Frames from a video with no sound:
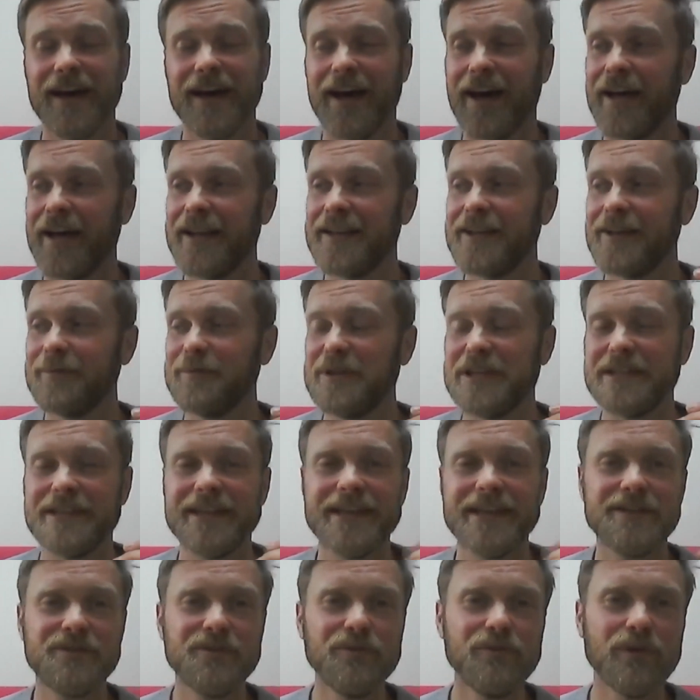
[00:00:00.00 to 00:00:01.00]
And
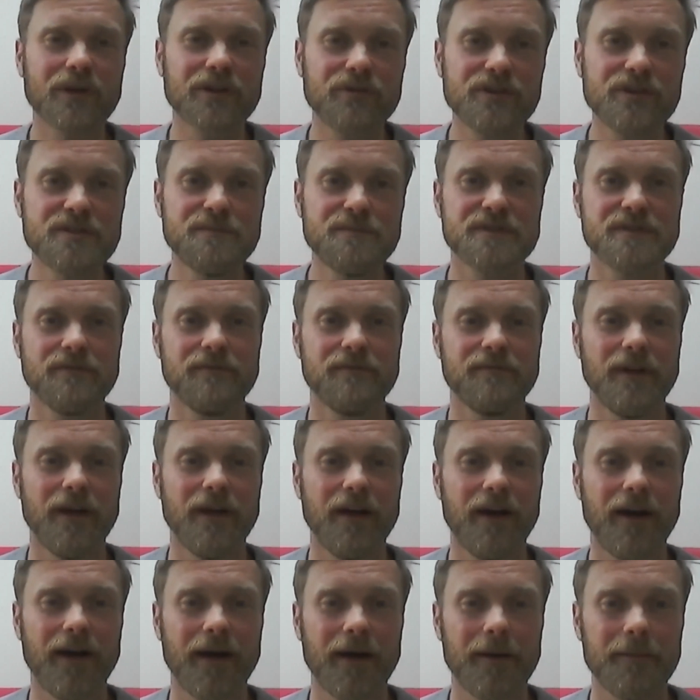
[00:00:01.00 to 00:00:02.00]
they do a Christmas
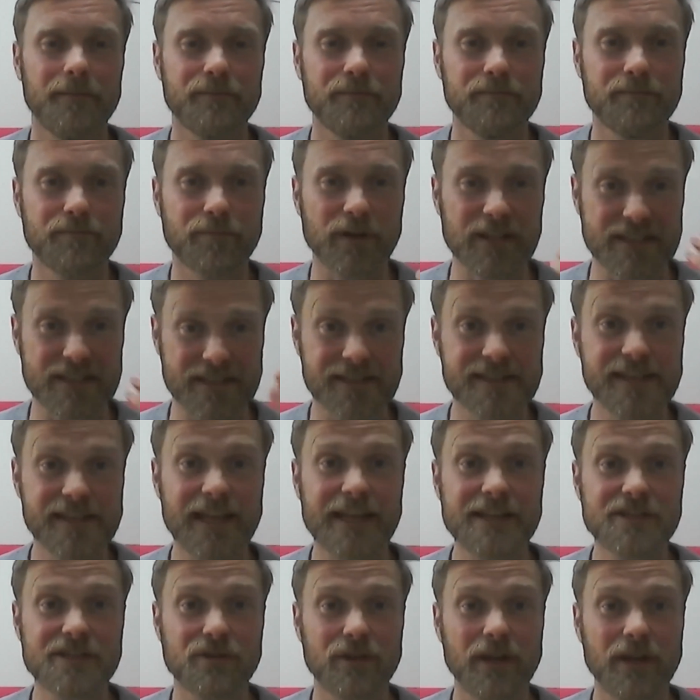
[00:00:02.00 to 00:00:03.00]

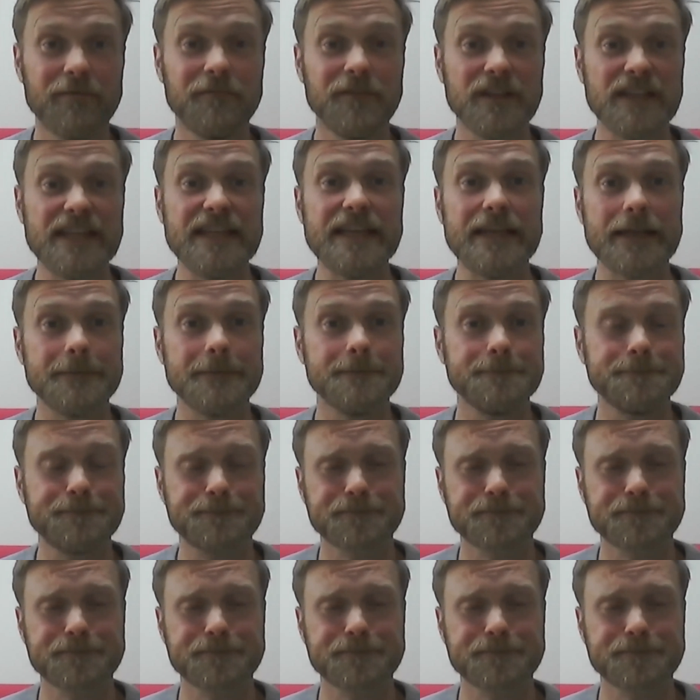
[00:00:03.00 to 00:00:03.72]
presentation every year.